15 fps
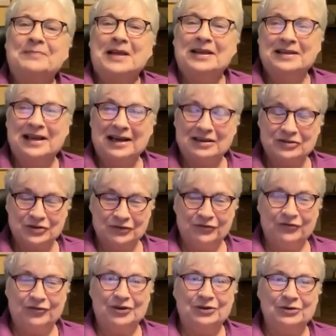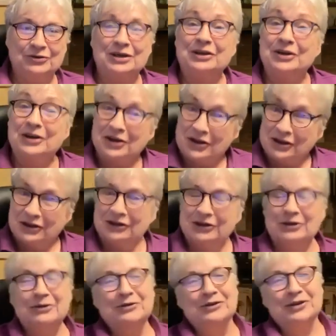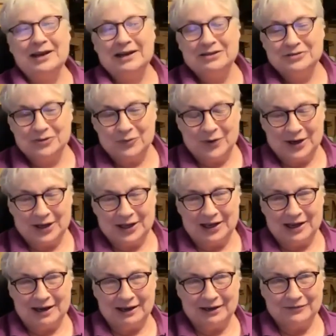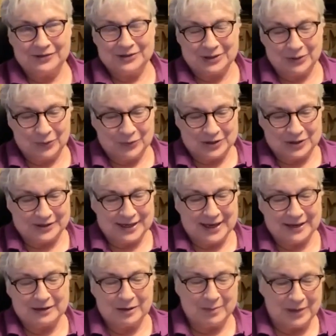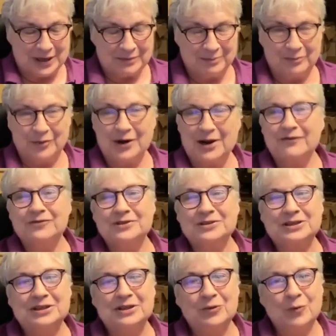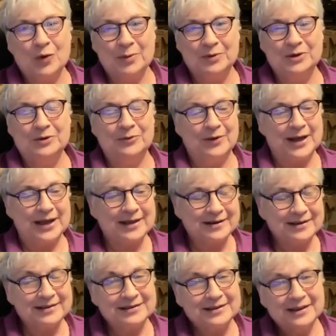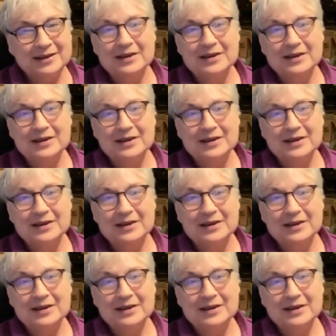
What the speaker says: eat Cajun food and learn the Cajun way of life. So we stayed at a bed and breakfast, and the woman who ran it